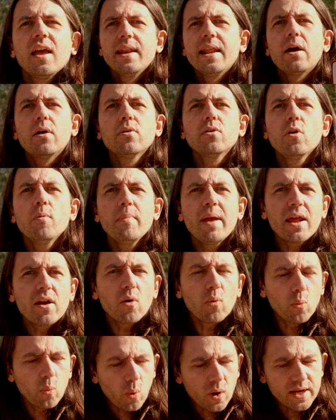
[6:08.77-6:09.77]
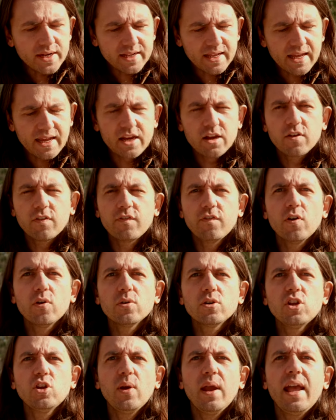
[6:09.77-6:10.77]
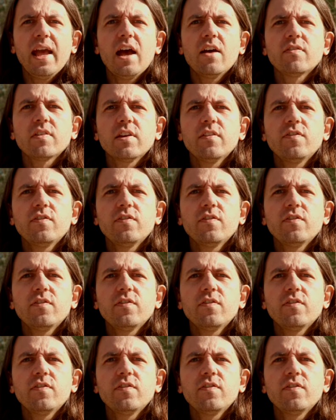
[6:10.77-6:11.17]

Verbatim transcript: Now, no matter what kind of phone you have,